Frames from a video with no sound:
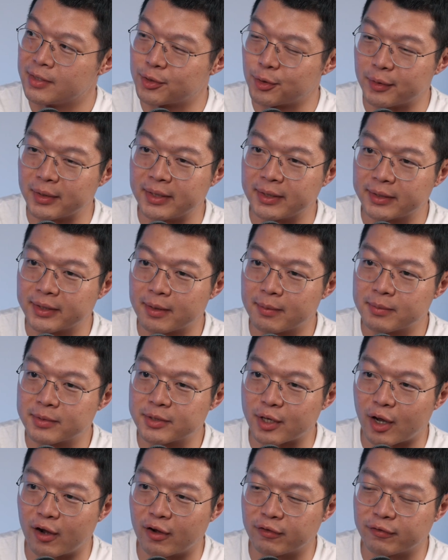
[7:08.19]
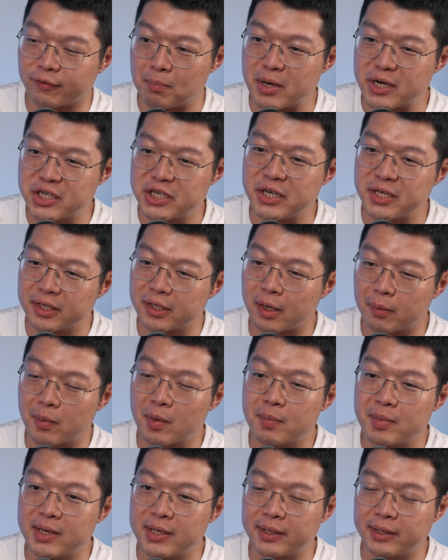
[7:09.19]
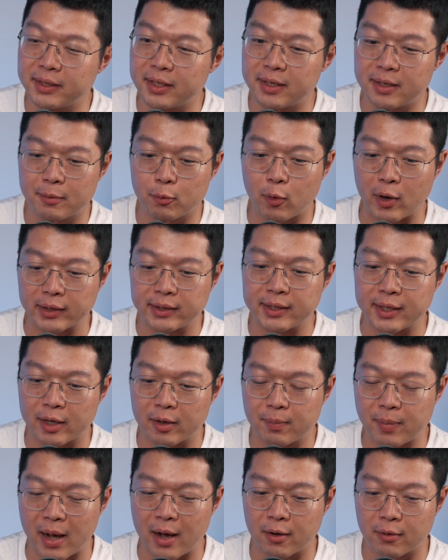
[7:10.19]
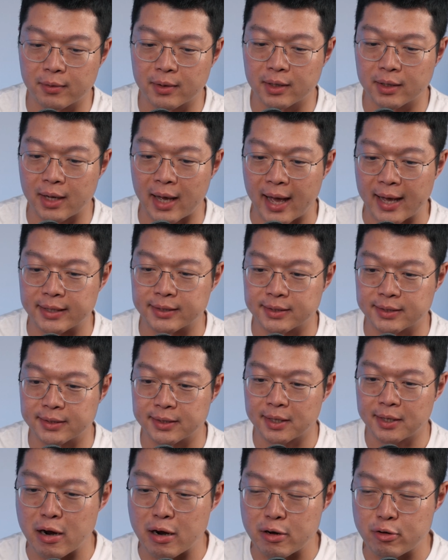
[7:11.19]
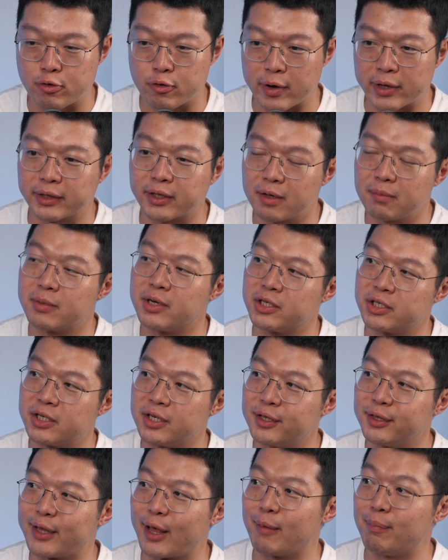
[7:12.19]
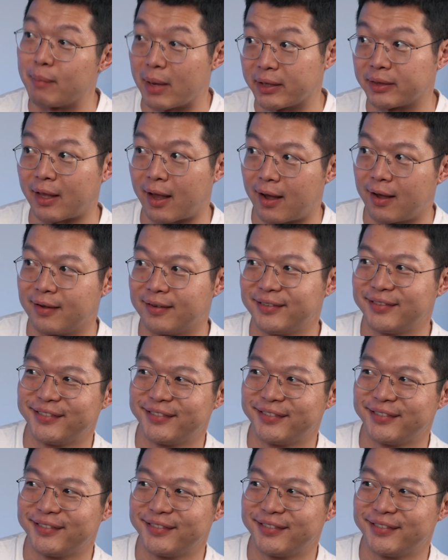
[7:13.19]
So in terms of machine capability, YTL Power has a greater machine than Meta.